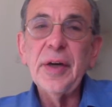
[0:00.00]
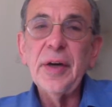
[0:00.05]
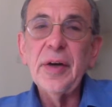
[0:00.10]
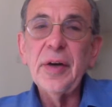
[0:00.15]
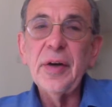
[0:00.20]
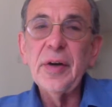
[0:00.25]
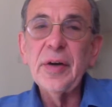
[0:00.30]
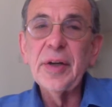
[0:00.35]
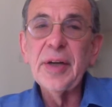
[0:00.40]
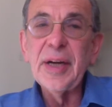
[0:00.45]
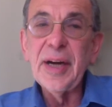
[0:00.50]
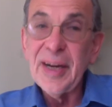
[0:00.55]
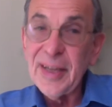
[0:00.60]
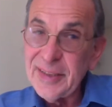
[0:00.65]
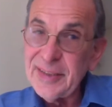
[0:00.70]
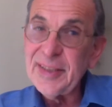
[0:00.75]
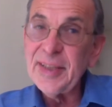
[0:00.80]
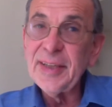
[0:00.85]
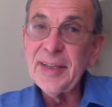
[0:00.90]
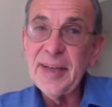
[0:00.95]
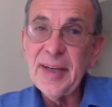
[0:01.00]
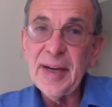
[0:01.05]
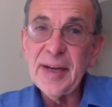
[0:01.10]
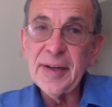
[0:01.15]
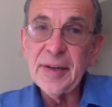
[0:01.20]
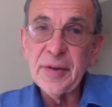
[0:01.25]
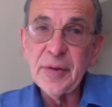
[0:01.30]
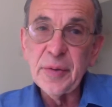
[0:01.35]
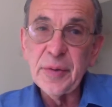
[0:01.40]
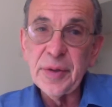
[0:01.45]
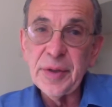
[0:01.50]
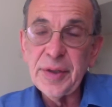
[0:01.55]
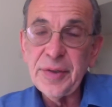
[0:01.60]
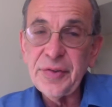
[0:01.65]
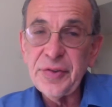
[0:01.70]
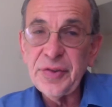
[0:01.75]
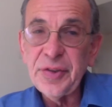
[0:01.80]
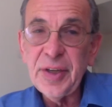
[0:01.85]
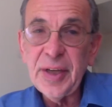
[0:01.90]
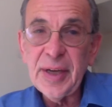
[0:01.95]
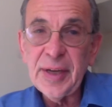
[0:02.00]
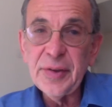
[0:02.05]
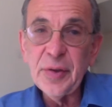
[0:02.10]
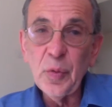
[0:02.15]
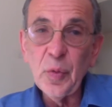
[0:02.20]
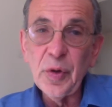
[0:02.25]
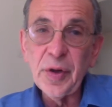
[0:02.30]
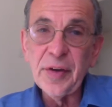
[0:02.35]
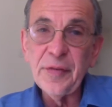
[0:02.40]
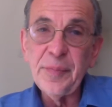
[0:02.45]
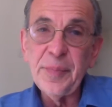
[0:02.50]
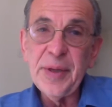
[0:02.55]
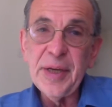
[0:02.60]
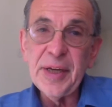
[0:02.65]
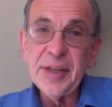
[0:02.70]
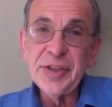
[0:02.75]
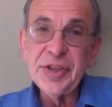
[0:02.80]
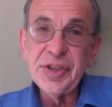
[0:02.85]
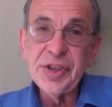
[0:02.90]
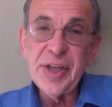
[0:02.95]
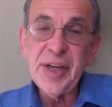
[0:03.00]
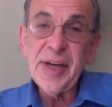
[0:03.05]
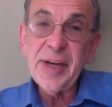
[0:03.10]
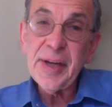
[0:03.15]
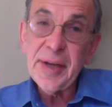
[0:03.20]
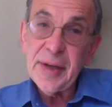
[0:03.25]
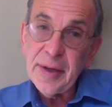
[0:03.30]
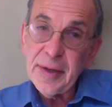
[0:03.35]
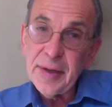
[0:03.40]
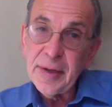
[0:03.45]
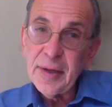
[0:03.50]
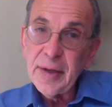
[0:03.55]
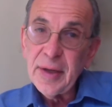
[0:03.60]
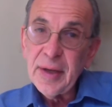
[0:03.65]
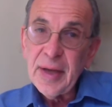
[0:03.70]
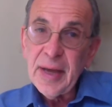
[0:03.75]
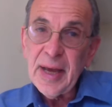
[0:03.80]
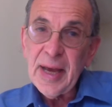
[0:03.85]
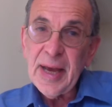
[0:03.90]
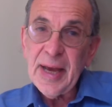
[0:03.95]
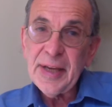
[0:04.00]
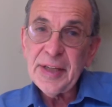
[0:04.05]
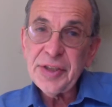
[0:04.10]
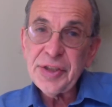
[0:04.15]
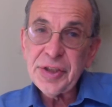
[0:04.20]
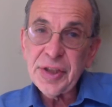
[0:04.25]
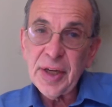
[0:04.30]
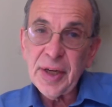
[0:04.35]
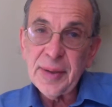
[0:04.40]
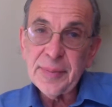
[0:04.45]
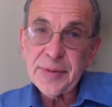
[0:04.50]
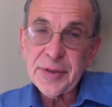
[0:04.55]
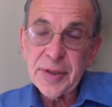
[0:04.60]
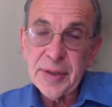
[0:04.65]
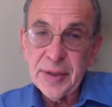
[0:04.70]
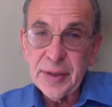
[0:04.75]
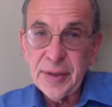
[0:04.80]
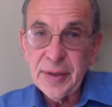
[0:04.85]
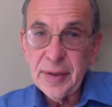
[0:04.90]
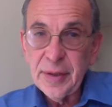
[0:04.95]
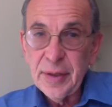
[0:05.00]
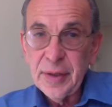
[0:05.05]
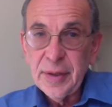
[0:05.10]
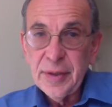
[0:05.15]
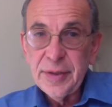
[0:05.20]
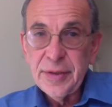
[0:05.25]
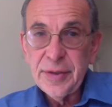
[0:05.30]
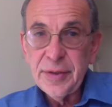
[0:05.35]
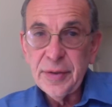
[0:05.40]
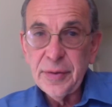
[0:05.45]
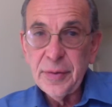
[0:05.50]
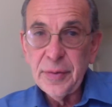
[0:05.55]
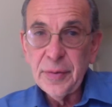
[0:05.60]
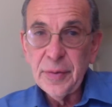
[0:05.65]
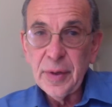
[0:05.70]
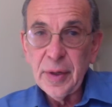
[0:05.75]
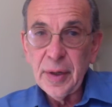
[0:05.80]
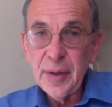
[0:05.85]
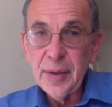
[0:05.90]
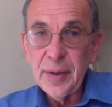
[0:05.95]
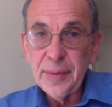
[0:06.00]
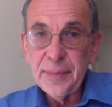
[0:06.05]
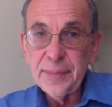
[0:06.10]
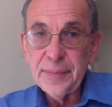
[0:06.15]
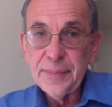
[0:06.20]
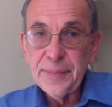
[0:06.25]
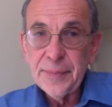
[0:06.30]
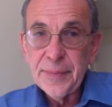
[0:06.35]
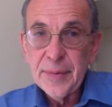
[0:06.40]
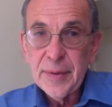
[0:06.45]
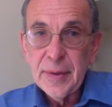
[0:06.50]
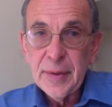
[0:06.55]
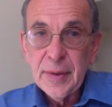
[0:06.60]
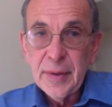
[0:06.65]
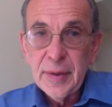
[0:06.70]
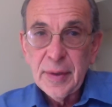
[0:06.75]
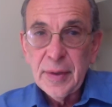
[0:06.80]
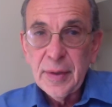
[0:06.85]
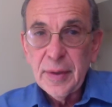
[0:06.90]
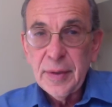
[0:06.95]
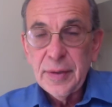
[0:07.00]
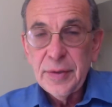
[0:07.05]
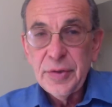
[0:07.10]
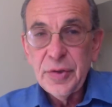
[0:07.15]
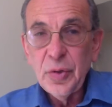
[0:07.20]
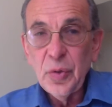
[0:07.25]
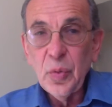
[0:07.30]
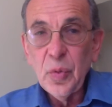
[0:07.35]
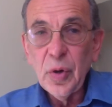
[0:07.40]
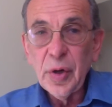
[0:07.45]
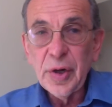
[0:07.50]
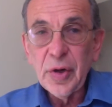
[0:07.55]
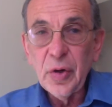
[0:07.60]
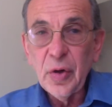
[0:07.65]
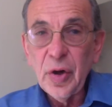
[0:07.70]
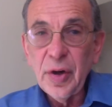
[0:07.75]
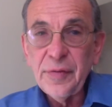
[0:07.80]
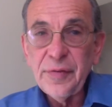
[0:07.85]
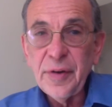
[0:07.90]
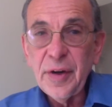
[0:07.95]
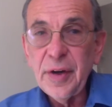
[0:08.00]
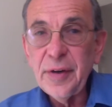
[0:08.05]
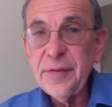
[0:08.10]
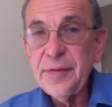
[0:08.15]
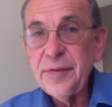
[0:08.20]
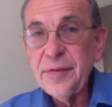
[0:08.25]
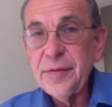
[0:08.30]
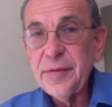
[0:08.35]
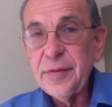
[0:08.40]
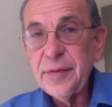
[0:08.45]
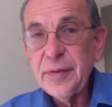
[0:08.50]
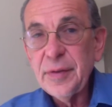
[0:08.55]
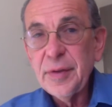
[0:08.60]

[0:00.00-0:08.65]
her content categories, she had the work of Piaget and Chomsky to work off of.